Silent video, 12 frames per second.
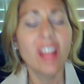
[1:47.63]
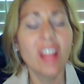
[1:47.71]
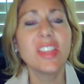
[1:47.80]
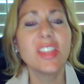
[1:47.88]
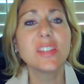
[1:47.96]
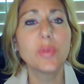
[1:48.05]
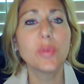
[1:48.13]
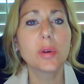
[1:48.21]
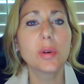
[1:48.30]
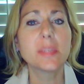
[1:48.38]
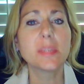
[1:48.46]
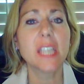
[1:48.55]
This
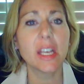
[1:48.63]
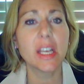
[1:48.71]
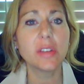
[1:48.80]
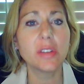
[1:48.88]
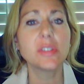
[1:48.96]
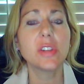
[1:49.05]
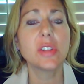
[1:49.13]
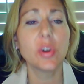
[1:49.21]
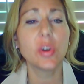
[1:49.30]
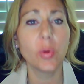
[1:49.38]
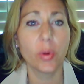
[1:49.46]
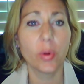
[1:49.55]
form tells the
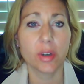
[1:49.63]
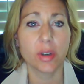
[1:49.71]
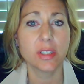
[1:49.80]
court